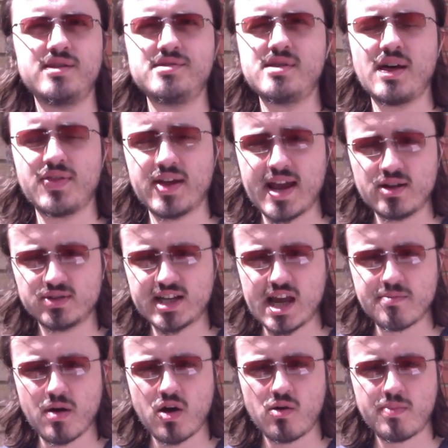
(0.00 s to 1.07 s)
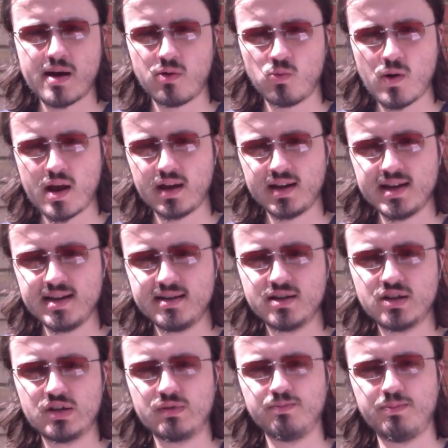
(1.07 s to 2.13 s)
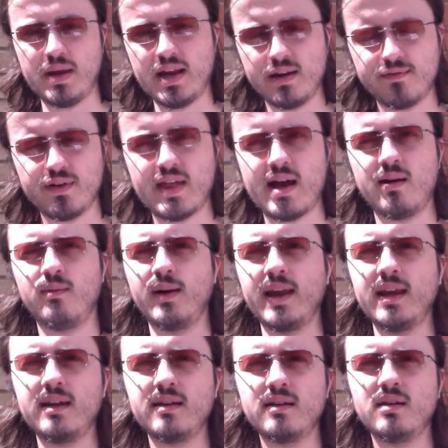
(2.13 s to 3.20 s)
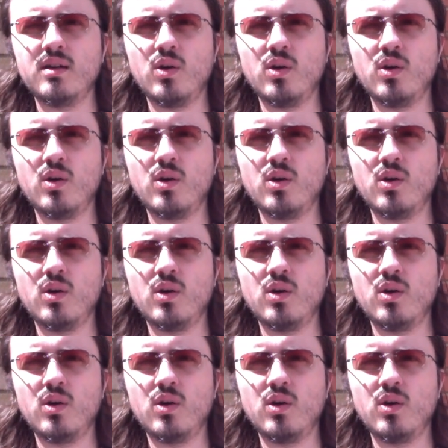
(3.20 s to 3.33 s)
nothing else came out about where he'd been for that week,